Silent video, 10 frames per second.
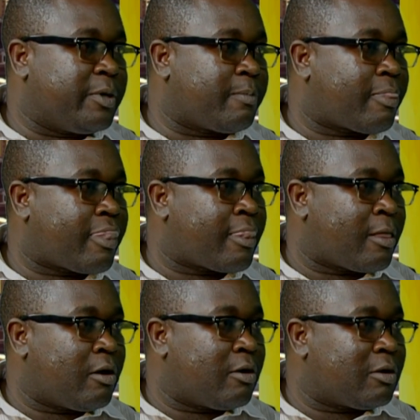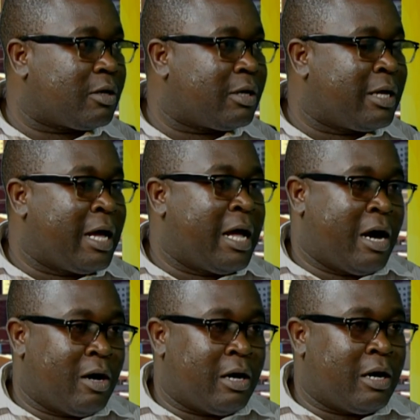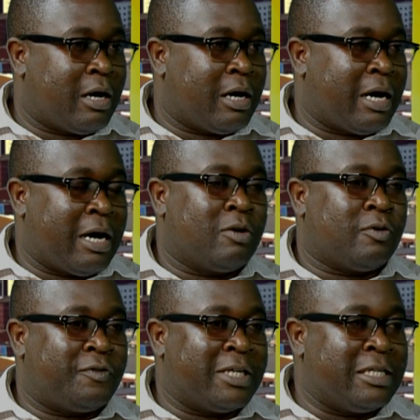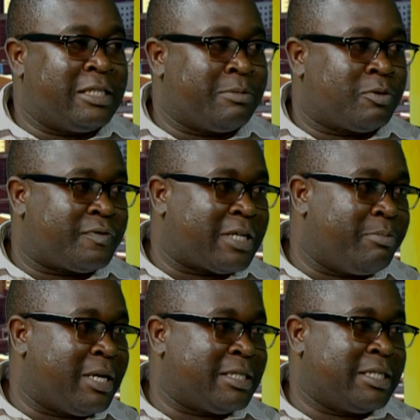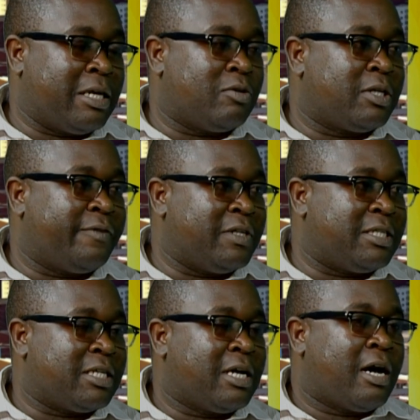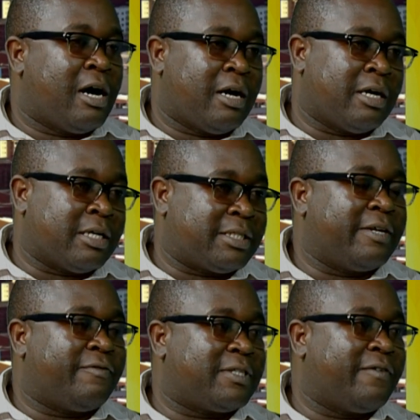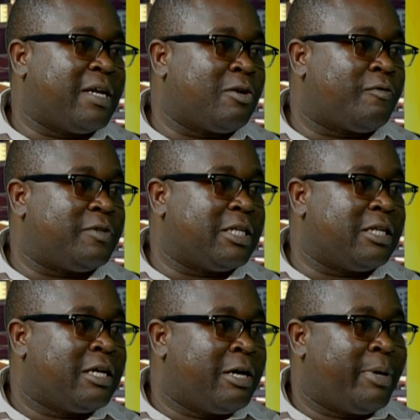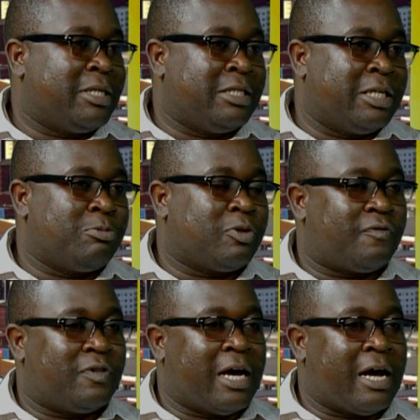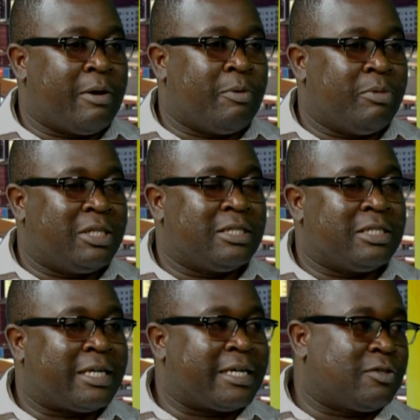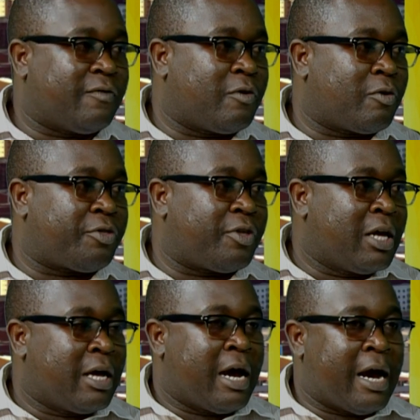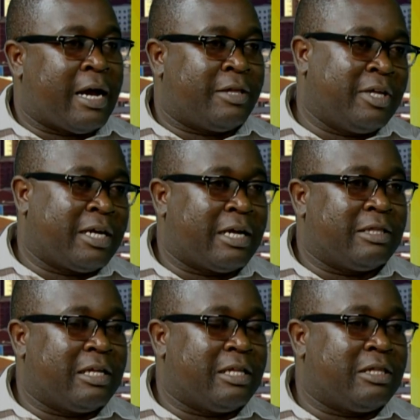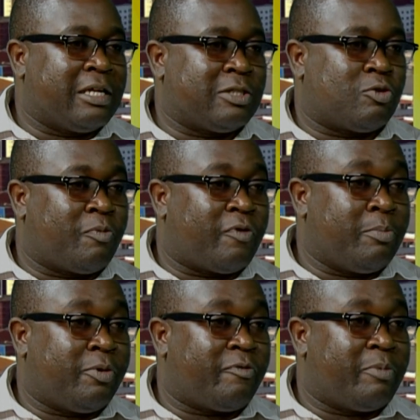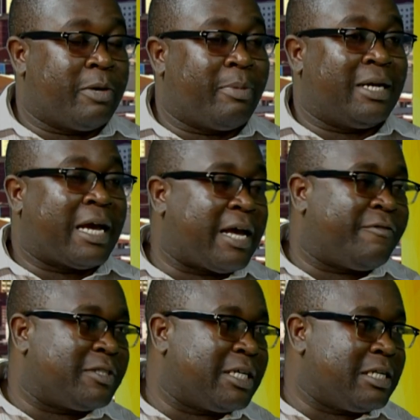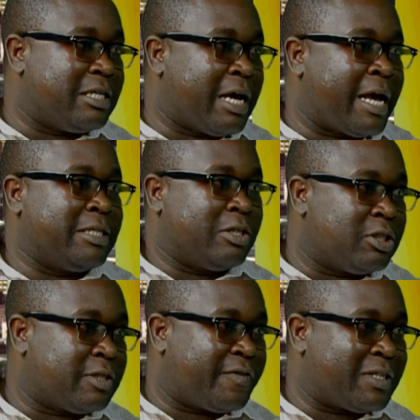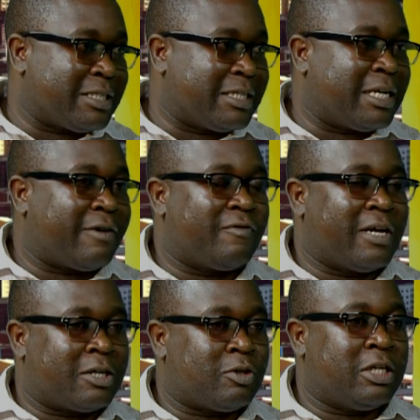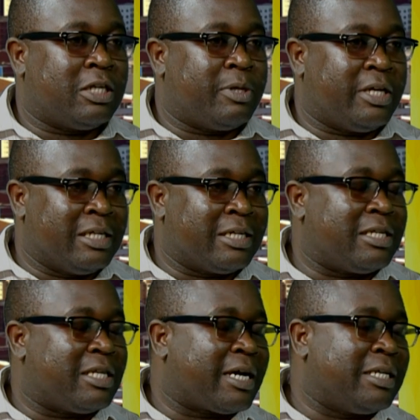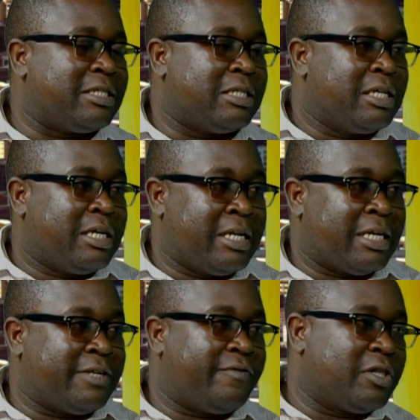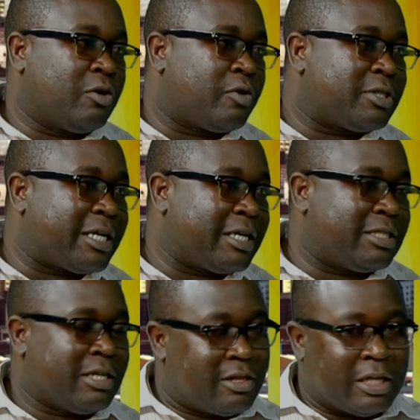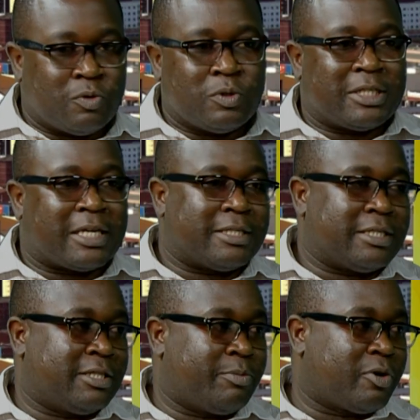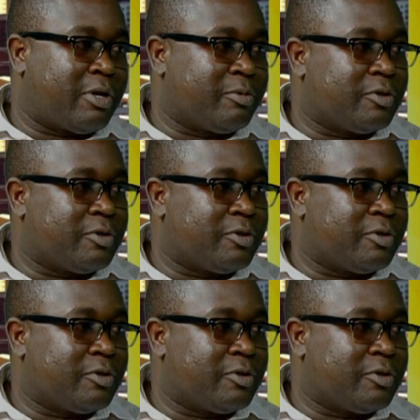Mm-hmm. Out of 10, how would you rate it? Out of 10, in terms of stabilization, I would give it 7 out of 10. But in terms of the meeting the targets of growth, I think there is room for improvement. But like I've said, there are exogenous factors that have actually hindered the country in achieving the growth targets that we'll discuss at the problem.